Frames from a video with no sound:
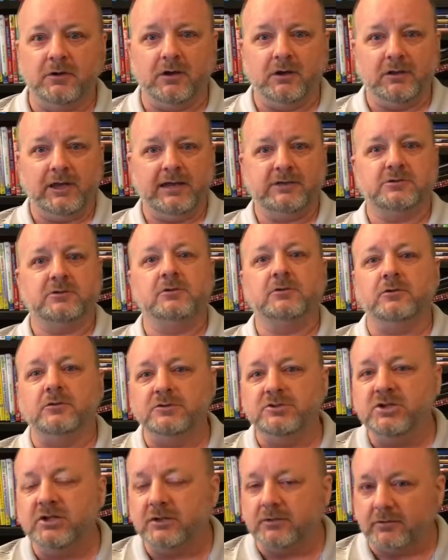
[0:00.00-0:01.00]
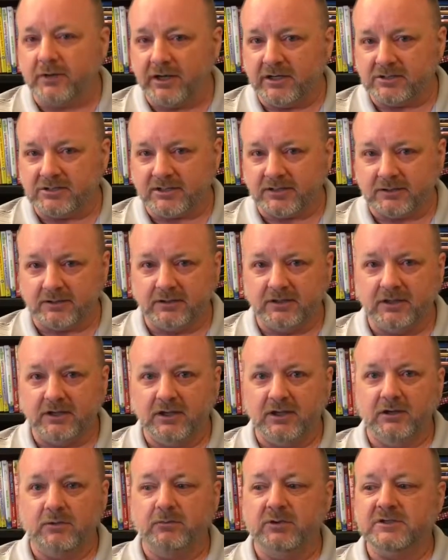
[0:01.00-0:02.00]
electrical generation?
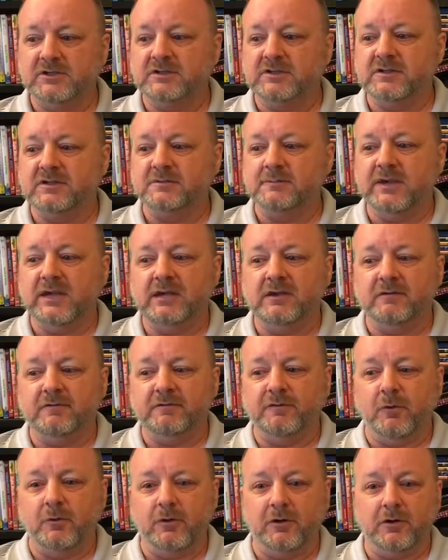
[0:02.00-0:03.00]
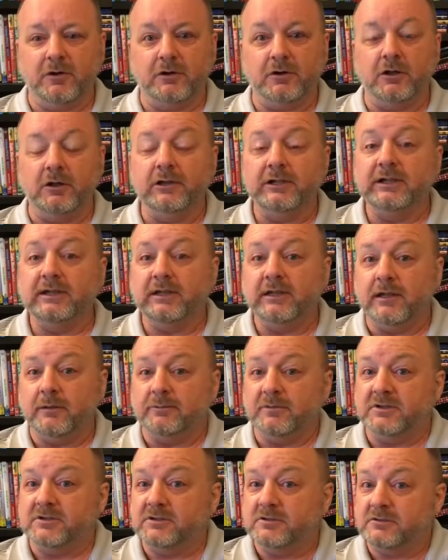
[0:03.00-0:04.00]
What does this mean for cleaning up
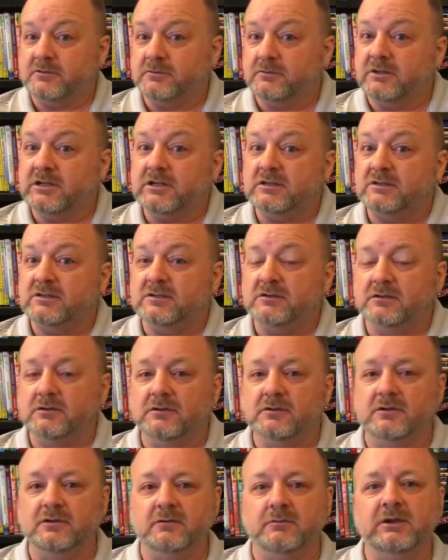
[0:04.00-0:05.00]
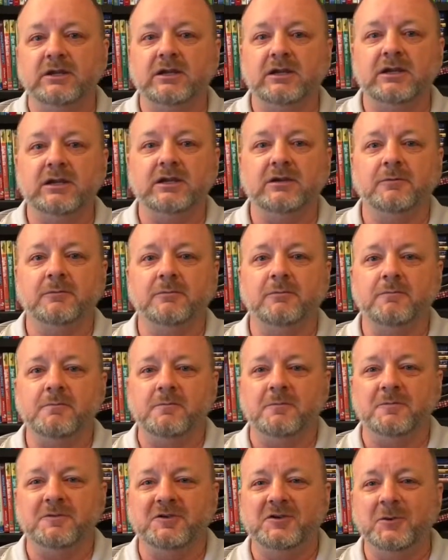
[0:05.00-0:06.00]
the streets? Do we
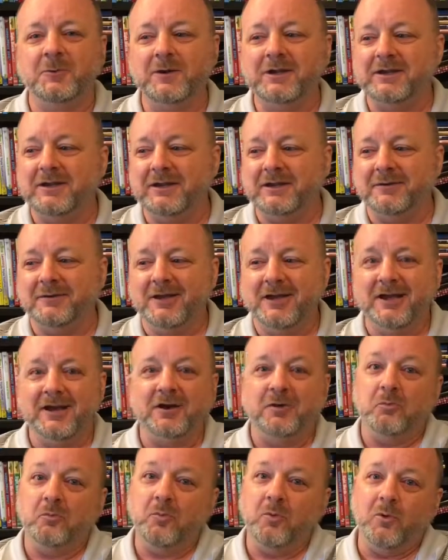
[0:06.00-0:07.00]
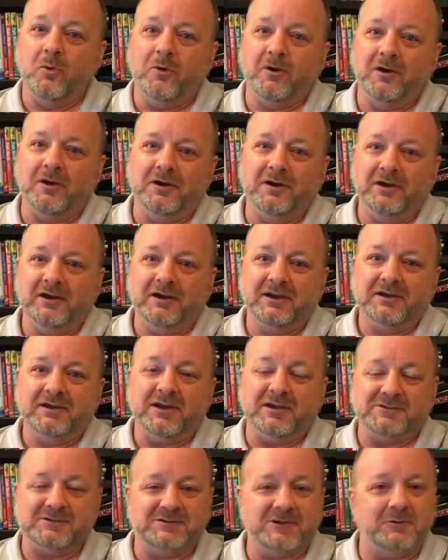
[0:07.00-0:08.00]
need more
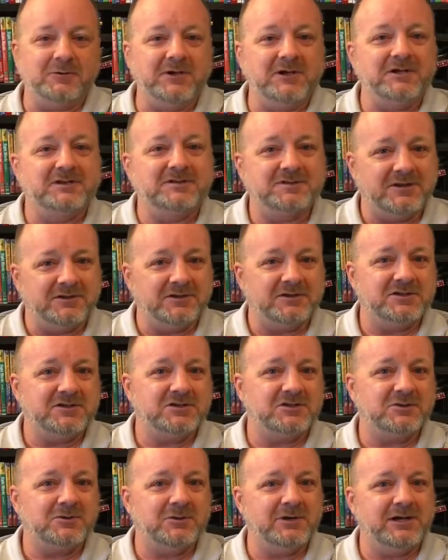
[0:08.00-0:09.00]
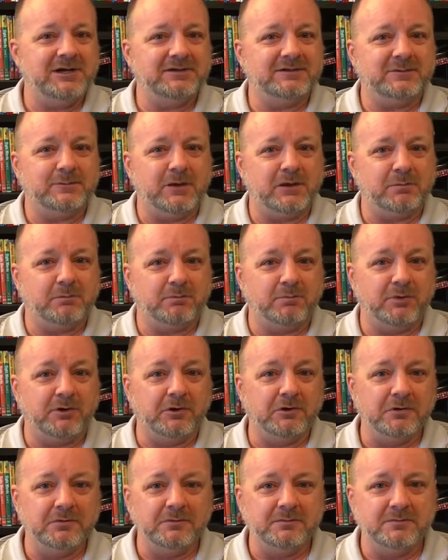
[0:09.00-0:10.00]
custodians on the streets with
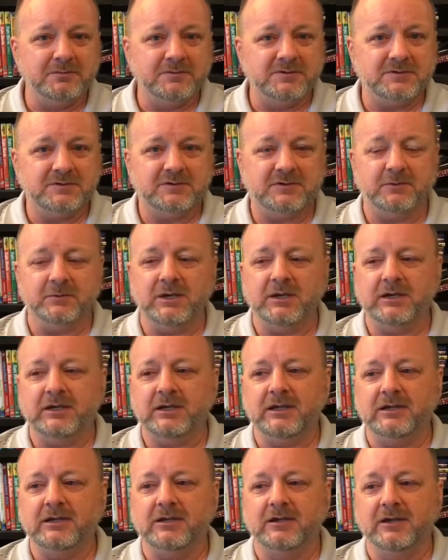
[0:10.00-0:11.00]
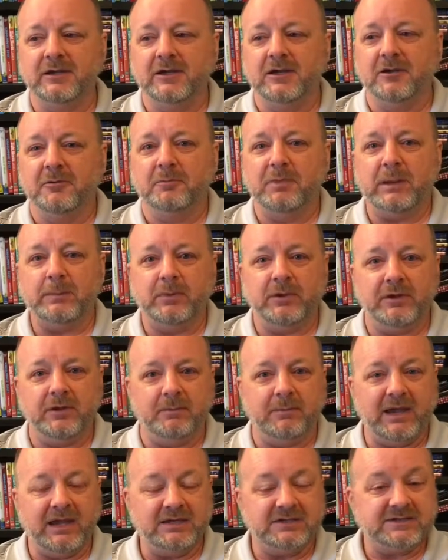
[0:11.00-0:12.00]
brooms? Do we need people that
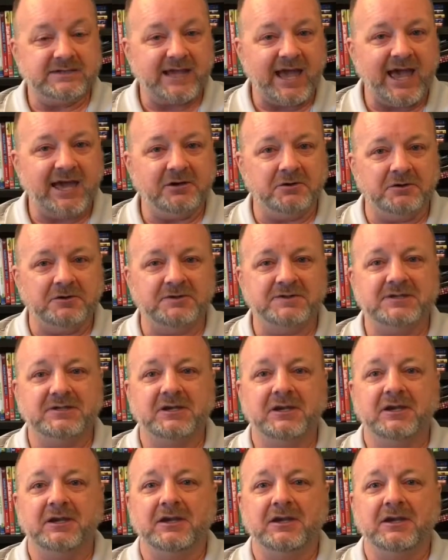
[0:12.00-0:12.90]
make saddles?